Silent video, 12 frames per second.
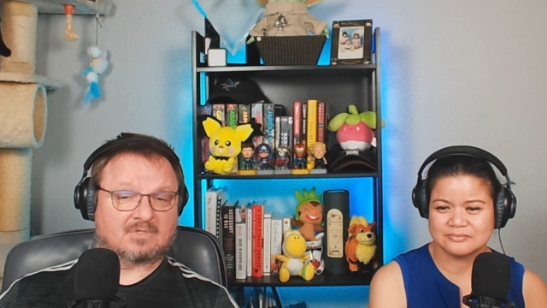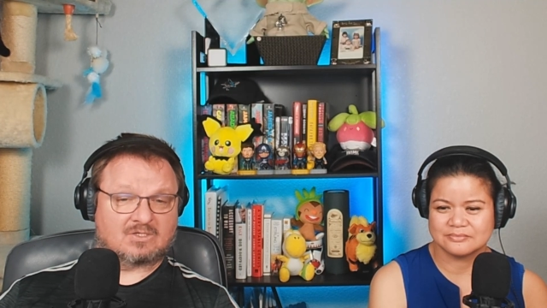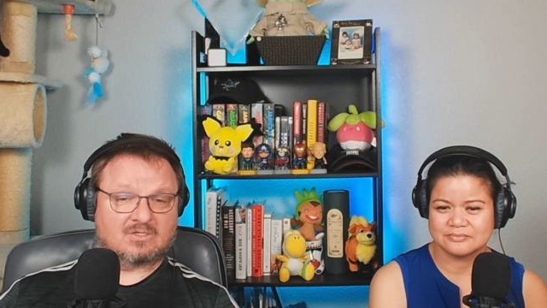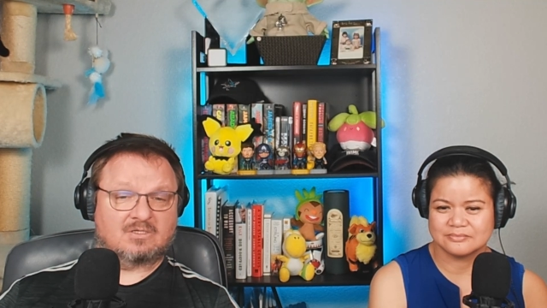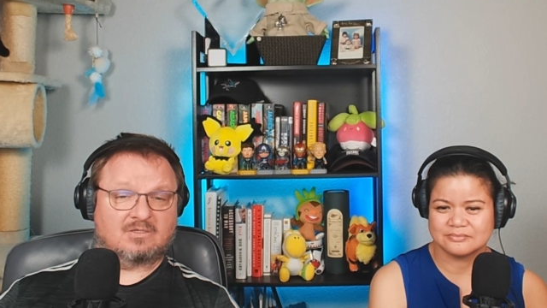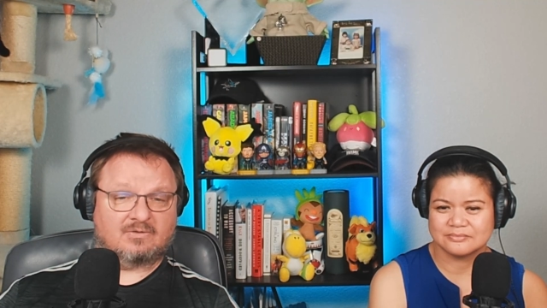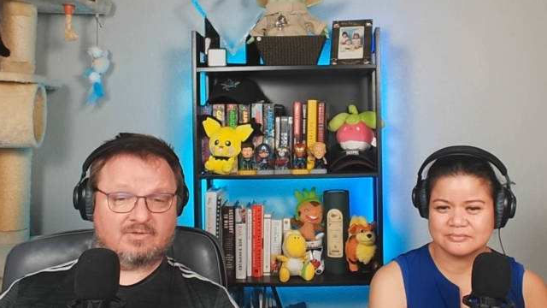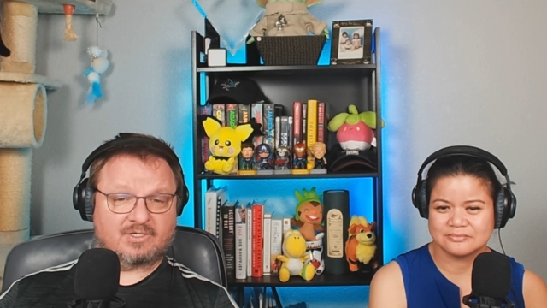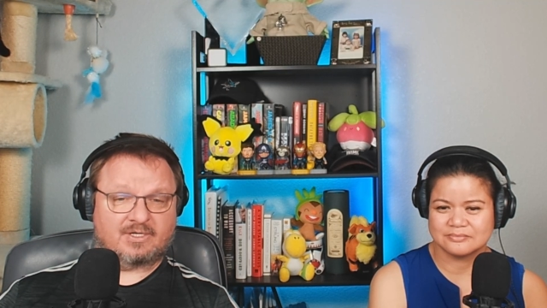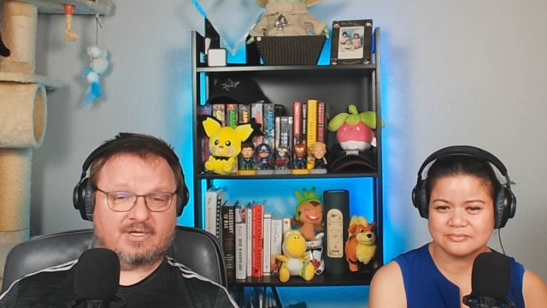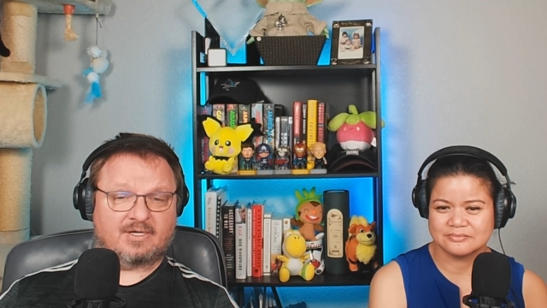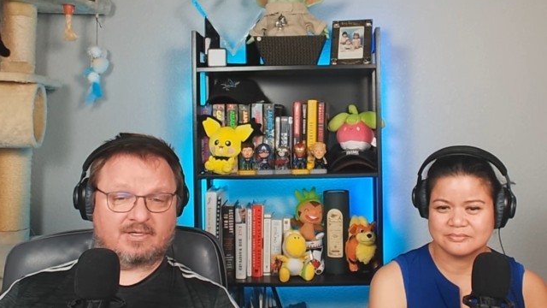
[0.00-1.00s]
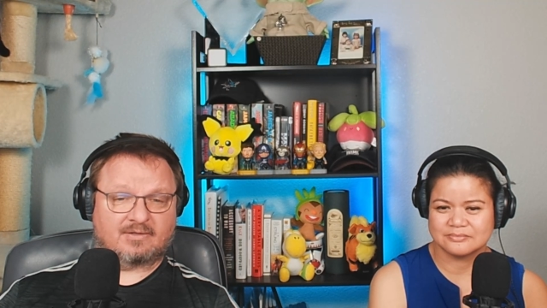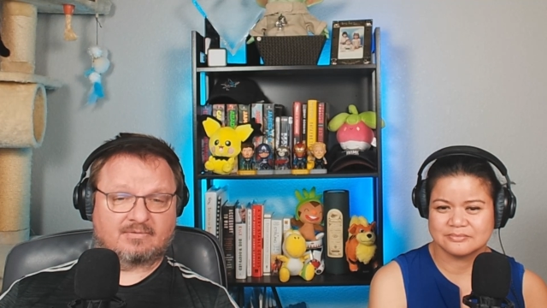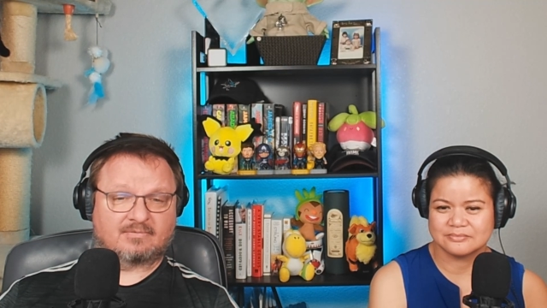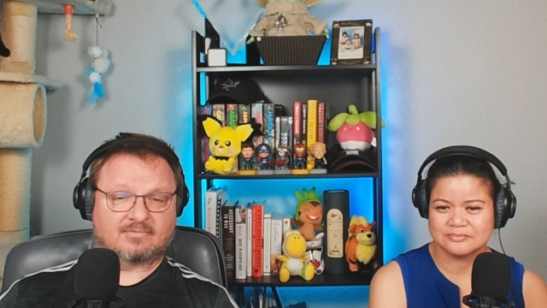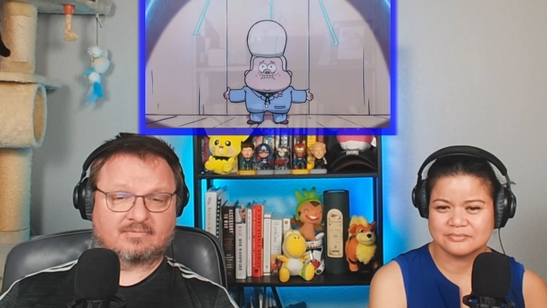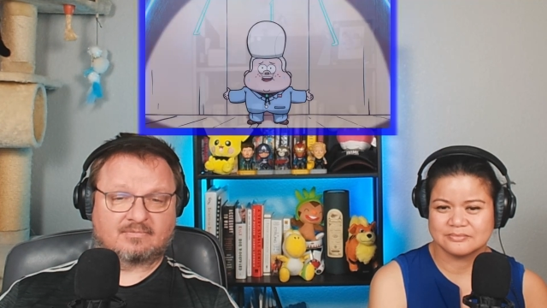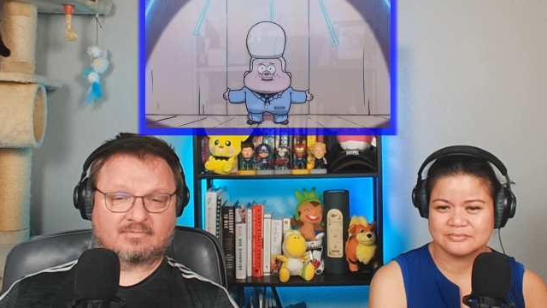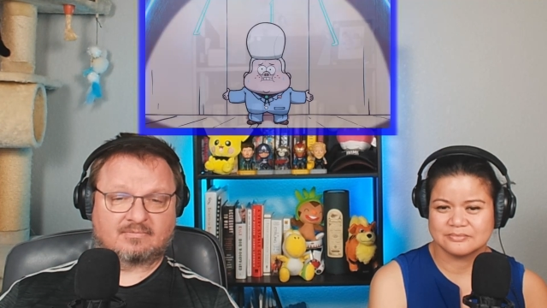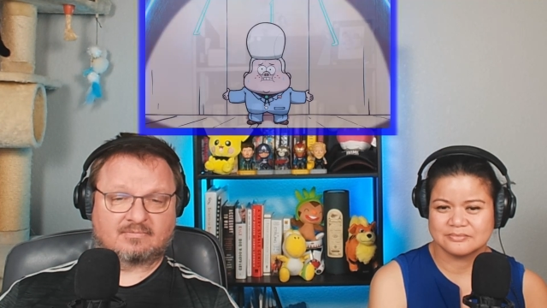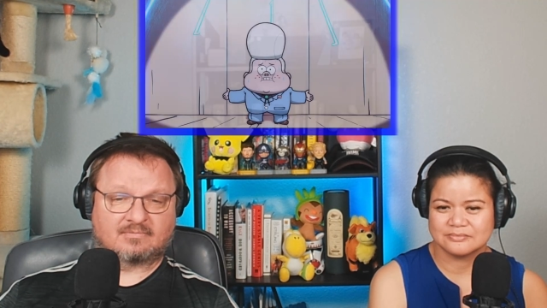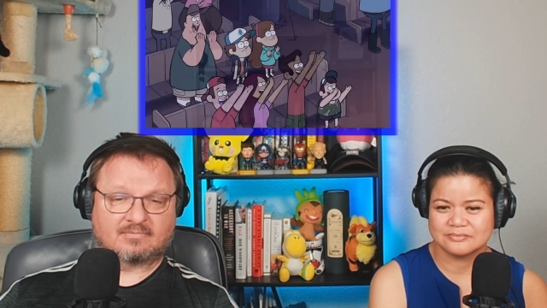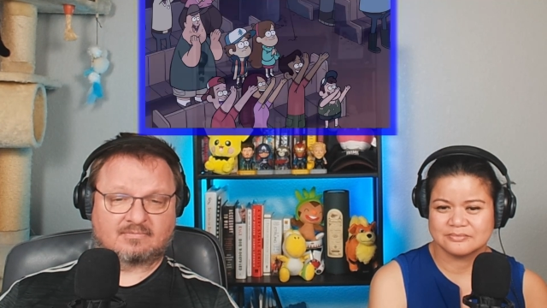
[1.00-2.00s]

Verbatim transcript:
Speaker 1: Well, okay. Oh, my goodness.